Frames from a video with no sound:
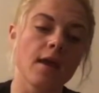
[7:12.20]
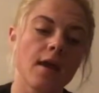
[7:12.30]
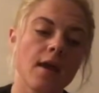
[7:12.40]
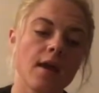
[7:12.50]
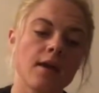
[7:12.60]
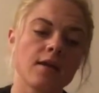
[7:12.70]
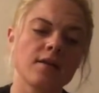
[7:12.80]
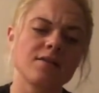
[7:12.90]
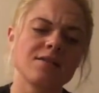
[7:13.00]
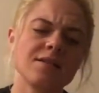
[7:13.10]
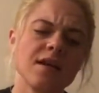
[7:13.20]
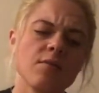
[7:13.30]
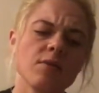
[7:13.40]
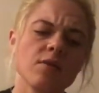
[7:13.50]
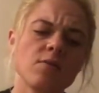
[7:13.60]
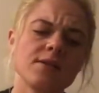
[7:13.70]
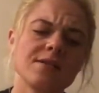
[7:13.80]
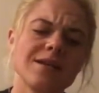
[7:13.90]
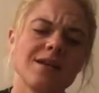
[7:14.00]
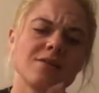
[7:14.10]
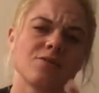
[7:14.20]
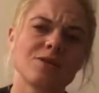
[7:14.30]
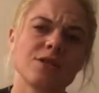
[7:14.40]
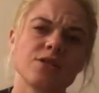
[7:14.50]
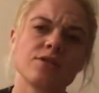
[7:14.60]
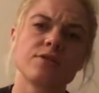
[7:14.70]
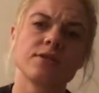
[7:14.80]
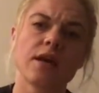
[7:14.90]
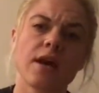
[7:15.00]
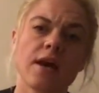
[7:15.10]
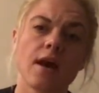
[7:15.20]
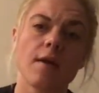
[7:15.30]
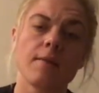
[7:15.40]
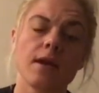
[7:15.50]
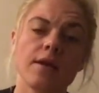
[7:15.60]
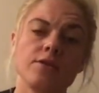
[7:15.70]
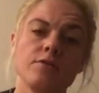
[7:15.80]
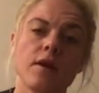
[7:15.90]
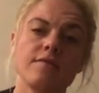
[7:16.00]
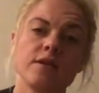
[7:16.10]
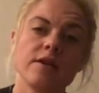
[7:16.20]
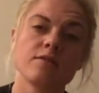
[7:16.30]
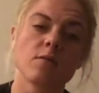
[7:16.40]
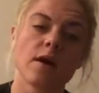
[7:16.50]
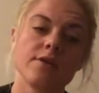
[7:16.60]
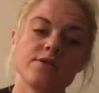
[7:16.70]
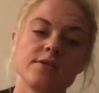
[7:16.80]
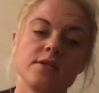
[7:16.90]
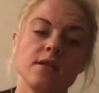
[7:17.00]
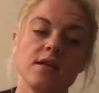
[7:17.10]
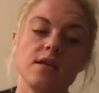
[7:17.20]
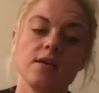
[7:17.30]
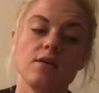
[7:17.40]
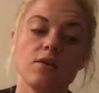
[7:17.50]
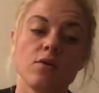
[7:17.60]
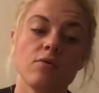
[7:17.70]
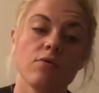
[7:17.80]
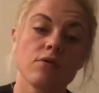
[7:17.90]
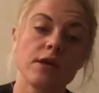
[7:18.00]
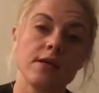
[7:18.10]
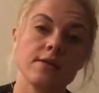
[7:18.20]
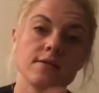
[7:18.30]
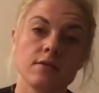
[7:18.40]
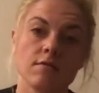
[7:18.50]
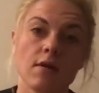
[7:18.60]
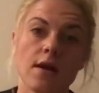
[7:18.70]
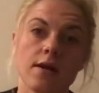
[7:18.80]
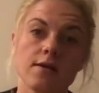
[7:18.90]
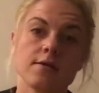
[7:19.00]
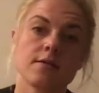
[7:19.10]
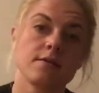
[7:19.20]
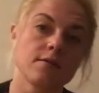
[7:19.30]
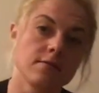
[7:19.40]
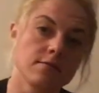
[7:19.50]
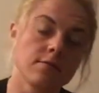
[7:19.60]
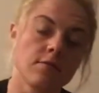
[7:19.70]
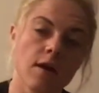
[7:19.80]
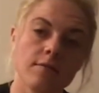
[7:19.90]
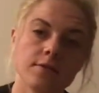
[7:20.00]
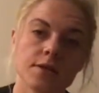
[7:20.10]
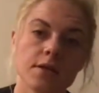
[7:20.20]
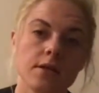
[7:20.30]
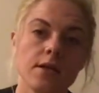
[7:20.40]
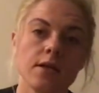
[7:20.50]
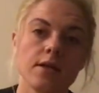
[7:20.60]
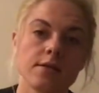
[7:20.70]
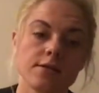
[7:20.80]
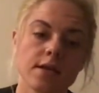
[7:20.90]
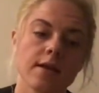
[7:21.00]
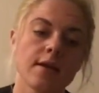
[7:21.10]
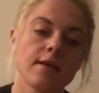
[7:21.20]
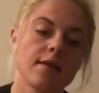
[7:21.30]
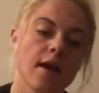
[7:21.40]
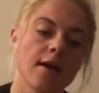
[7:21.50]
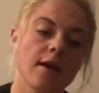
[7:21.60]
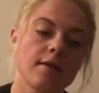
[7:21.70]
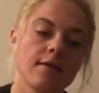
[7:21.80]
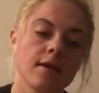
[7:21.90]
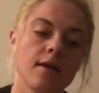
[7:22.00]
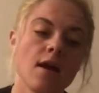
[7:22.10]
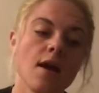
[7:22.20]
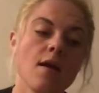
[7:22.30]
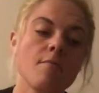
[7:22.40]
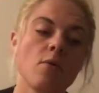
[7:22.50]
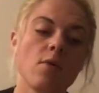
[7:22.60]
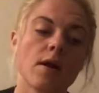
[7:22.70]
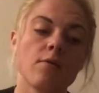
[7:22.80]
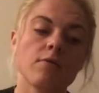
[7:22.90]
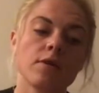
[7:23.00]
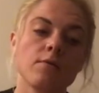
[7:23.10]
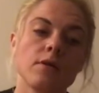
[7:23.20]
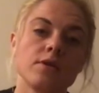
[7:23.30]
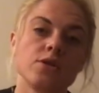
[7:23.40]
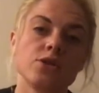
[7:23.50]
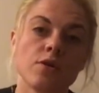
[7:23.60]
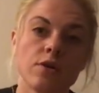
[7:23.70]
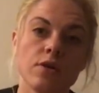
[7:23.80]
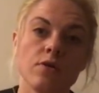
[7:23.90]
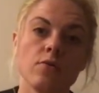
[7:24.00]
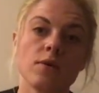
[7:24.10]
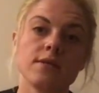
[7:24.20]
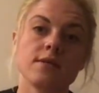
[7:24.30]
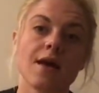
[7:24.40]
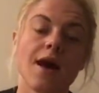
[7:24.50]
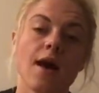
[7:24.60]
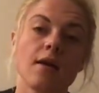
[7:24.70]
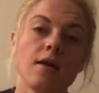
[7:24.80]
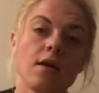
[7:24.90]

And today really wasn't a traditional day. I mean, I do have days where I just eat, greens and rice and ground turkey and chicken and that kind of thing. But what I really wanted to show you was that